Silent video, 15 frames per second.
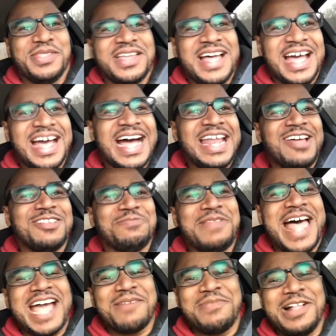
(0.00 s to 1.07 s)
I got those
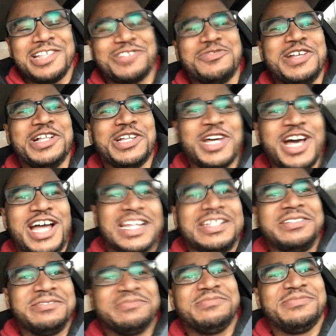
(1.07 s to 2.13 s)
black belts real good.
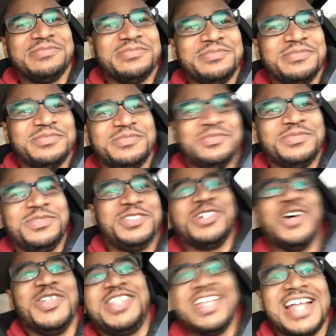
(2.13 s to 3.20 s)

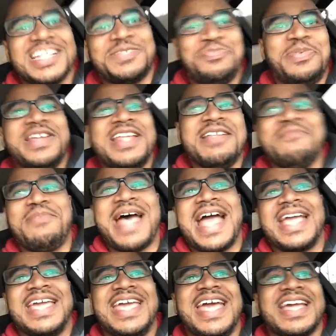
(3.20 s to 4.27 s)
Dude did a spinning
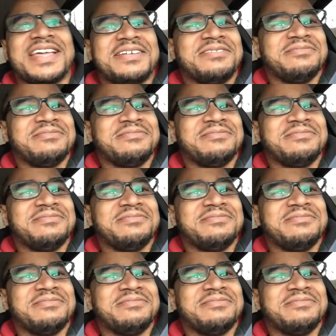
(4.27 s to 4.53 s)
back kick.